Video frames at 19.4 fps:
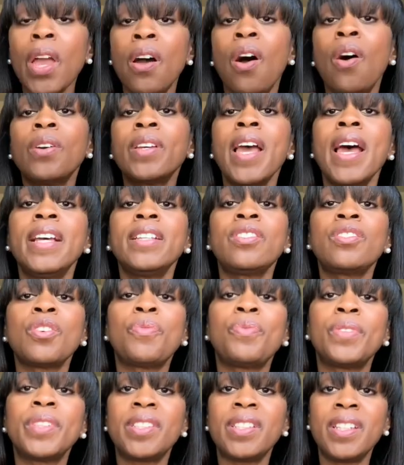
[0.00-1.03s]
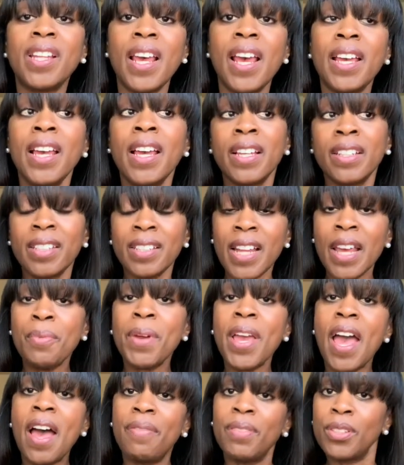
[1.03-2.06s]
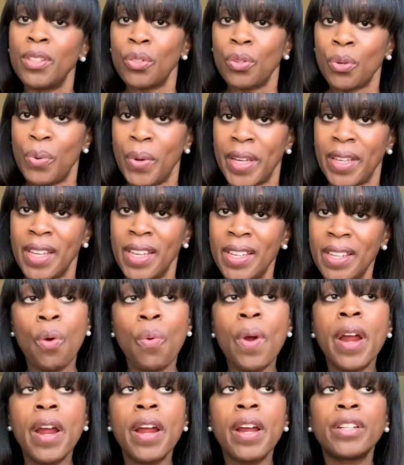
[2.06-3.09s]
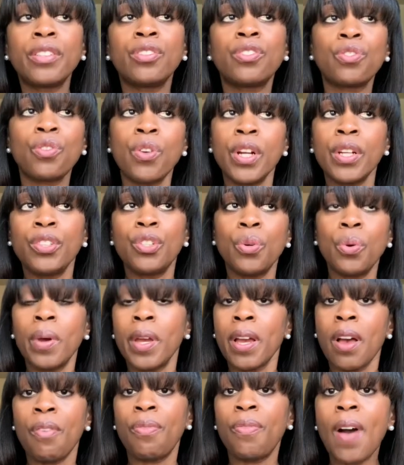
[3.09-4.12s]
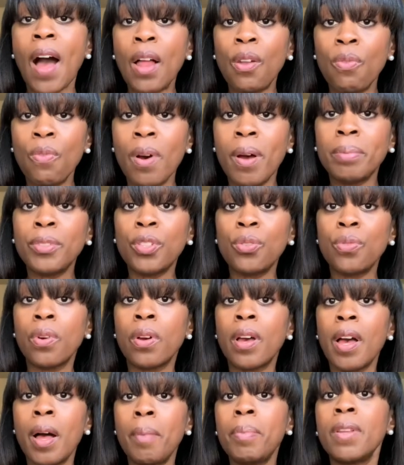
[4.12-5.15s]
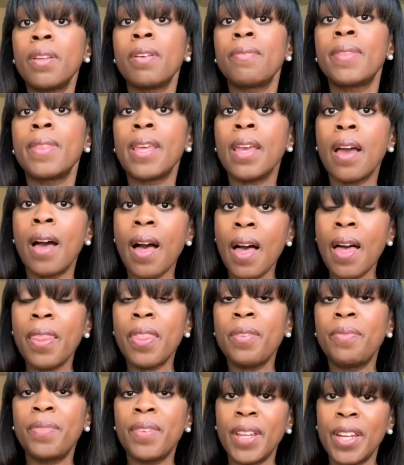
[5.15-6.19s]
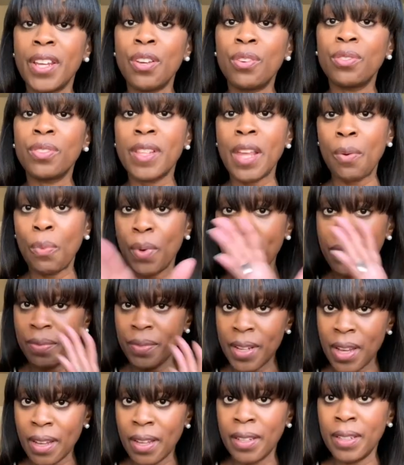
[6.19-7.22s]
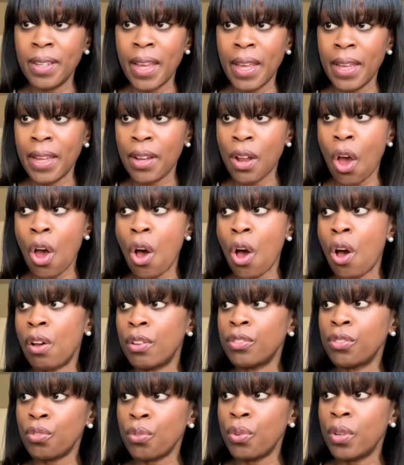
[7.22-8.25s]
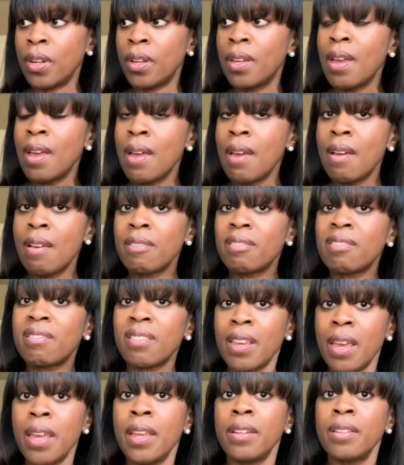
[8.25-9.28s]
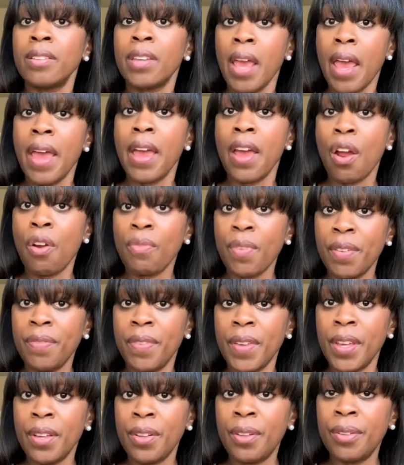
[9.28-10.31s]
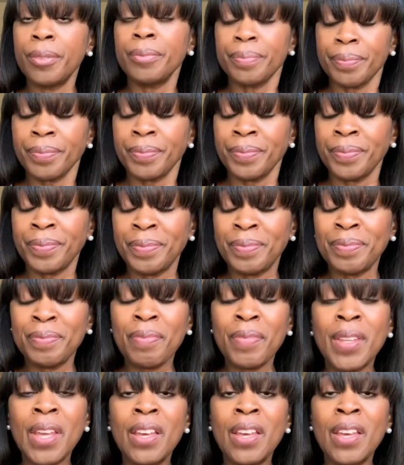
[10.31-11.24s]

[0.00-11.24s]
Okay, so for today, today we have a little quickie. We're sort of doing a follow-up to a couple of the other videos that we've done in our sort of skincare reveal. Mm -hmm.